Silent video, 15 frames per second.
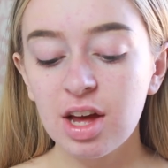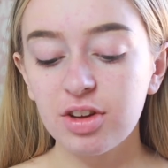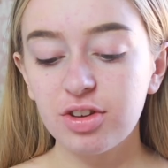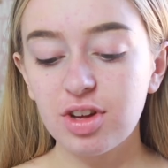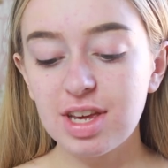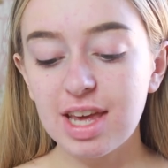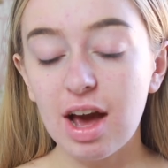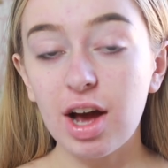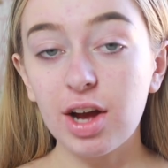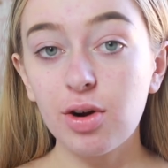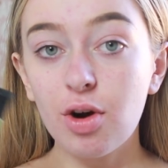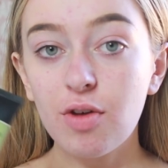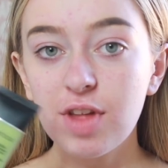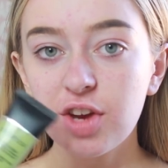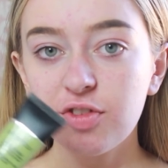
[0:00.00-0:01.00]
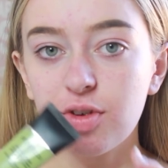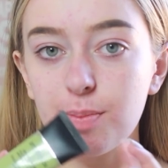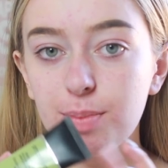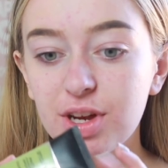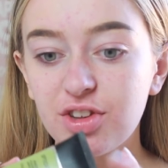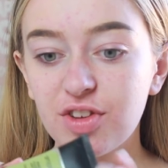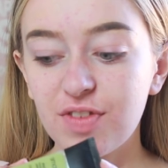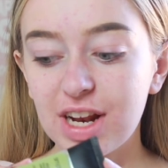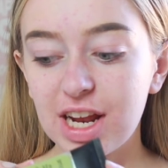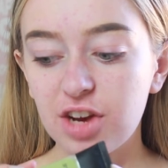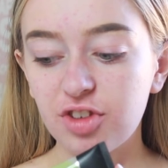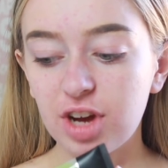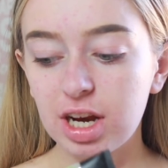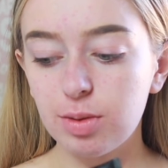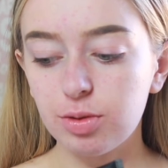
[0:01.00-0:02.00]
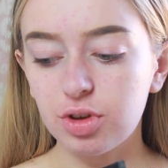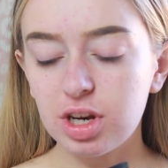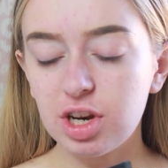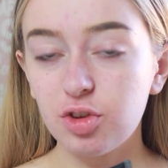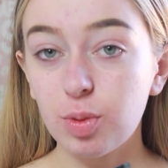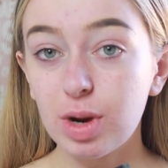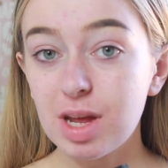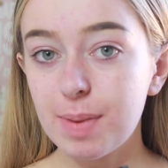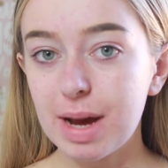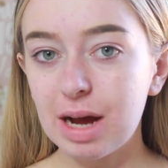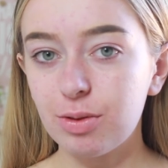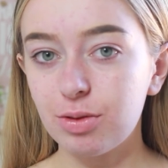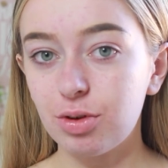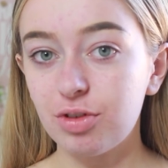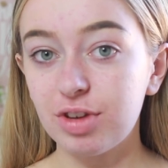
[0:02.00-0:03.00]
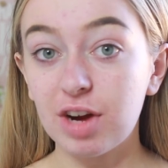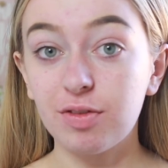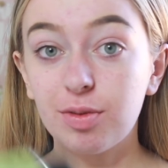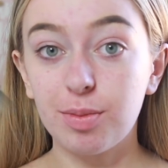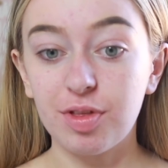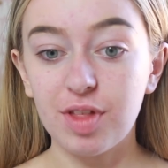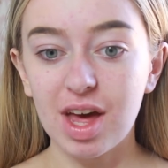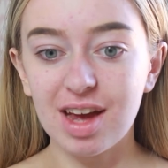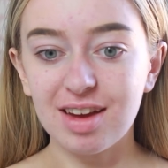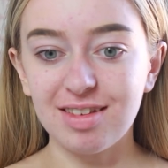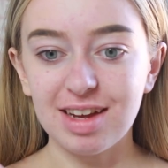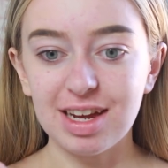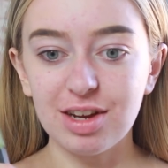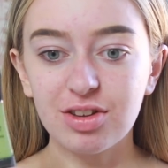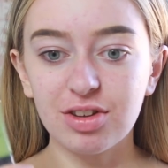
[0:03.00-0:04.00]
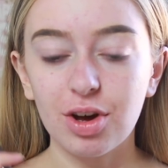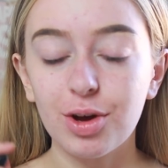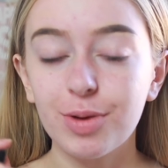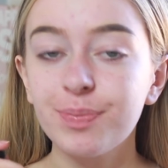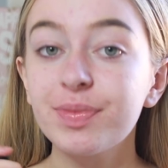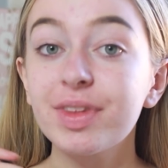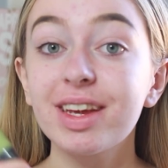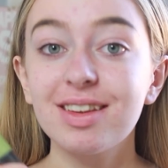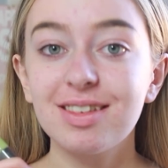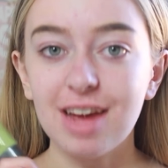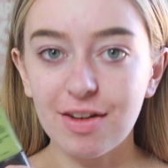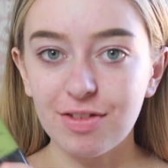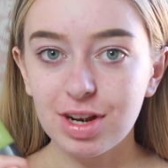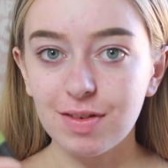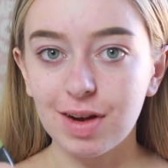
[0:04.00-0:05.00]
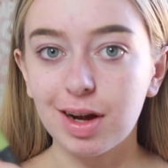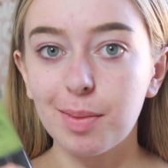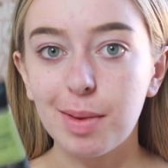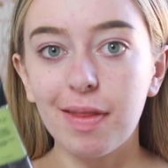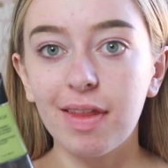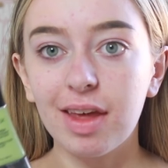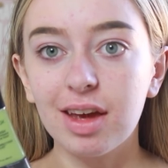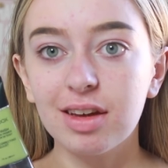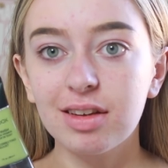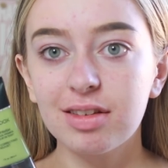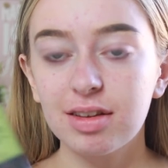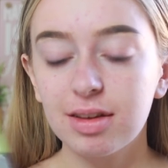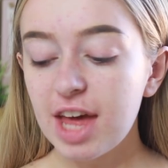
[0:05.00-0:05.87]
So yeah, I got this from Bicester Village and it was only £20, not down from 30, so definitely recommend this.